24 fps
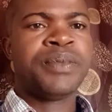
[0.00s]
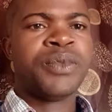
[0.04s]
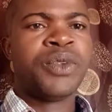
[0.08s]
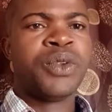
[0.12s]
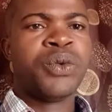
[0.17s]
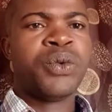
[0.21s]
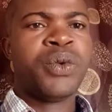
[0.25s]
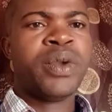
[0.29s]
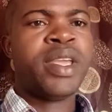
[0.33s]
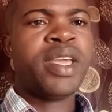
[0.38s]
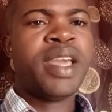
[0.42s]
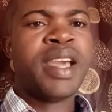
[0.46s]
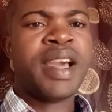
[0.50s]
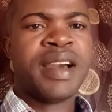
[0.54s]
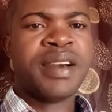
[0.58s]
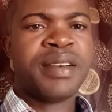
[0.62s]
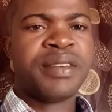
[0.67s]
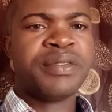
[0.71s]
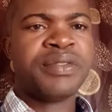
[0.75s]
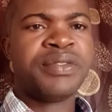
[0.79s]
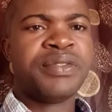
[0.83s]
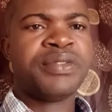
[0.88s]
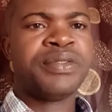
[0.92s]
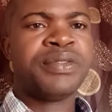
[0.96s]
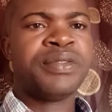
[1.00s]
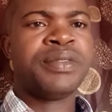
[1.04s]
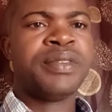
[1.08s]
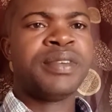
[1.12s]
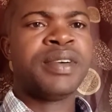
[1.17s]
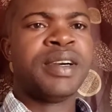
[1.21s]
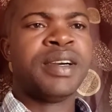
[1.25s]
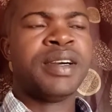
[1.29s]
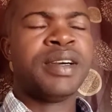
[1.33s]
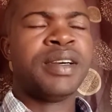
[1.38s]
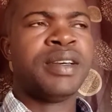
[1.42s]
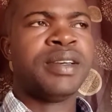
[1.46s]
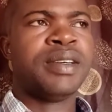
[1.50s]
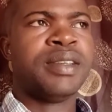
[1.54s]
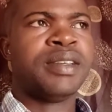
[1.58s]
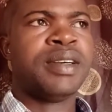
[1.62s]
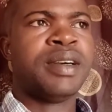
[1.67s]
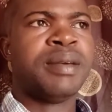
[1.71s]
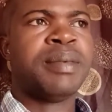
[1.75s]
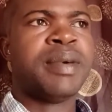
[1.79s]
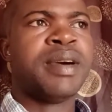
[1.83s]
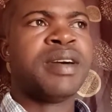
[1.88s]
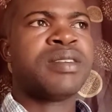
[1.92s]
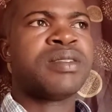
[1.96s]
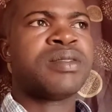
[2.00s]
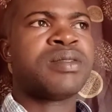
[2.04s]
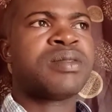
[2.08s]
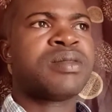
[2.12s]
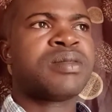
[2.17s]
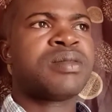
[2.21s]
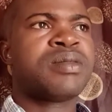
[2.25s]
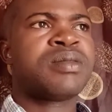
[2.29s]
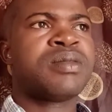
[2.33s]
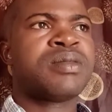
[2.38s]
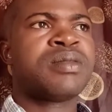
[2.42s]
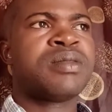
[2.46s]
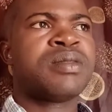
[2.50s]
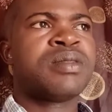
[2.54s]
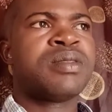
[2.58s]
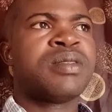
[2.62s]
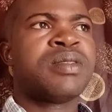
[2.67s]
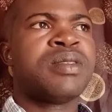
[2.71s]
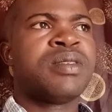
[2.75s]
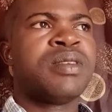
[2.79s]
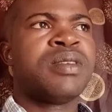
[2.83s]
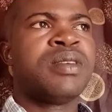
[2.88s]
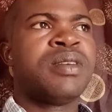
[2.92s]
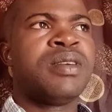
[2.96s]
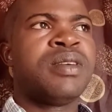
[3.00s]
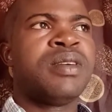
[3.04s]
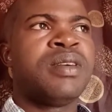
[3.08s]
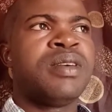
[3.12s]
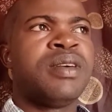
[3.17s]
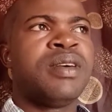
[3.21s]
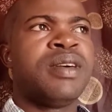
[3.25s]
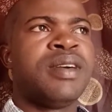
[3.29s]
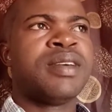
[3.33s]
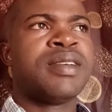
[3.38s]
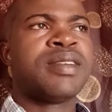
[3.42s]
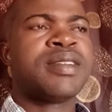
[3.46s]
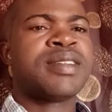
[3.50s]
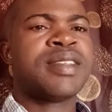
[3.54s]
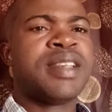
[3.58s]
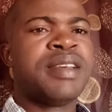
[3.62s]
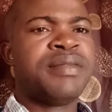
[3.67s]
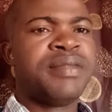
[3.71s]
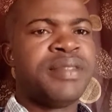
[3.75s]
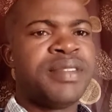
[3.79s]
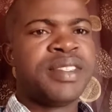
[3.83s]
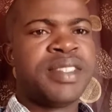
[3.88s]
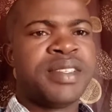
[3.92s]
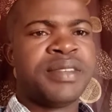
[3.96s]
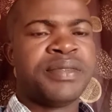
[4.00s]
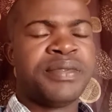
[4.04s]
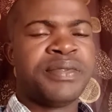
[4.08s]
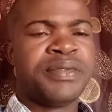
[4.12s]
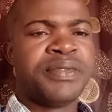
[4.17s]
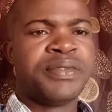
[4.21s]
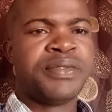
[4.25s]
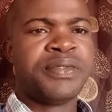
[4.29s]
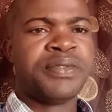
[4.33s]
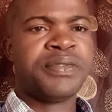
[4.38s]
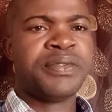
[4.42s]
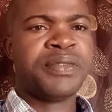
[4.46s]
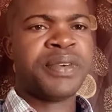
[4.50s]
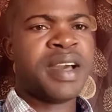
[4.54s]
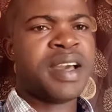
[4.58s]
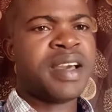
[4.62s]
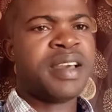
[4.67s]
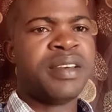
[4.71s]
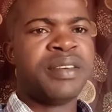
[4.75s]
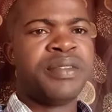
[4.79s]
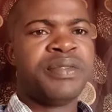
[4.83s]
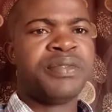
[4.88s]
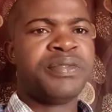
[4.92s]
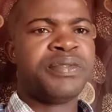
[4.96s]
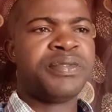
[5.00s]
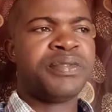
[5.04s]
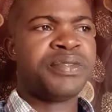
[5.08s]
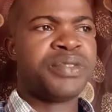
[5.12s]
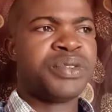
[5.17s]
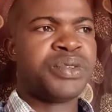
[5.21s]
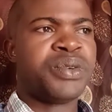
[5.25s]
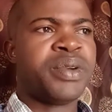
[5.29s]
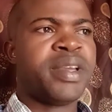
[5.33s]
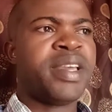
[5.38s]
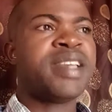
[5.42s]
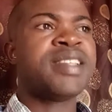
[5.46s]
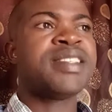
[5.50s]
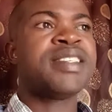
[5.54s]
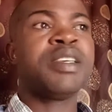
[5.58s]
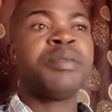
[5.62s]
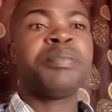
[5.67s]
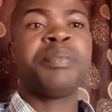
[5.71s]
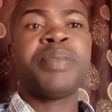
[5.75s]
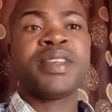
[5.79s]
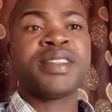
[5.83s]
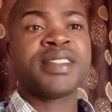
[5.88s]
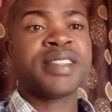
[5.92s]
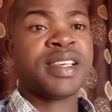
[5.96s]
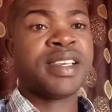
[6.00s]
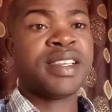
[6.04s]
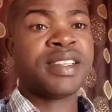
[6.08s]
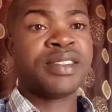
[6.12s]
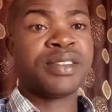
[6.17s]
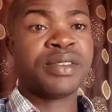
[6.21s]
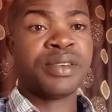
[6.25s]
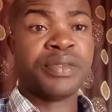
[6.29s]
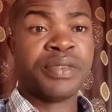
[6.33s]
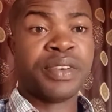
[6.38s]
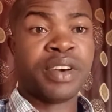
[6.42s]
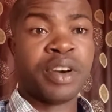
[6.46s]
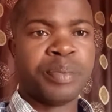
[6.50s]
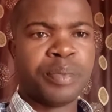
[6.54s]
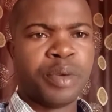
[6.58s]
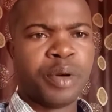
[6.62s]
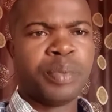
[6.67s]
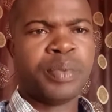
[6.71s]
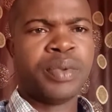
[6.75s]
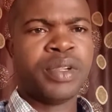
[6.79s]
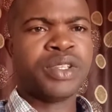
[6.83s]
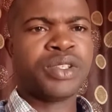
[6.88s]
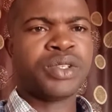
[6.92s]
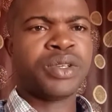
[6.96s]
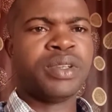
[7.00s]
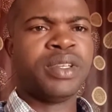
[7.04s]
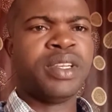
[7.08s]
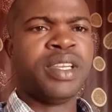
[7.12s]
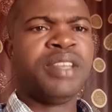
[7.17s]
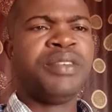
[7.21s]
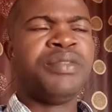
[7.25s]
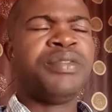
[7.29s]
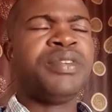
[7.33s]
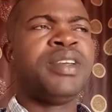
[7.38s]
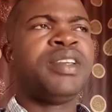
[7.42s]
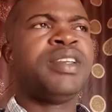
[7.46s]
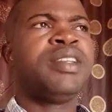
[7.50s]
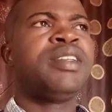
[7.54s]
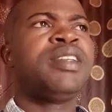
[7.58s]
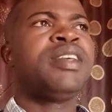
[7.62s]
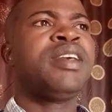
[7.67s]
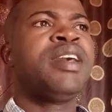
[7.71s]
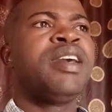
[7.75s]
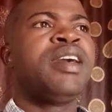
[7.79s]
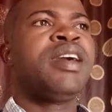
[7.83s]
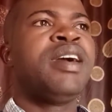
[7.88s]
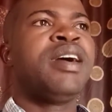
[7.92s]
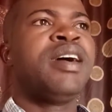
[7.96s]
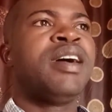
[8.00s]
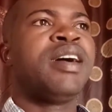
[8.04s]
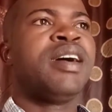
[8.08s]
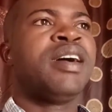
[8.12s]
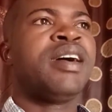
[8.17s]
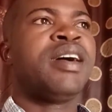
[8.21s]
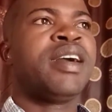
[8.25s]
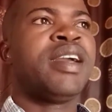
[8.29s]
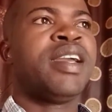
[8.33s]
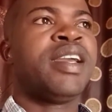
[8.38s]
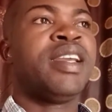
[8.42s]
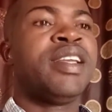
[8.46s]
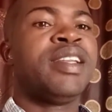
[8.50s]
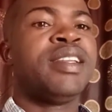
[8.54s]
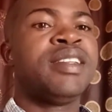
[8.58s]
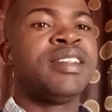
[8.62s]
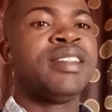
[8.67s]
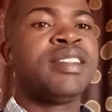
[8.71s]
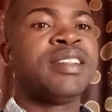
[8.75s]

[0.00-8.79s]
We have about 75 to 80% of our population living in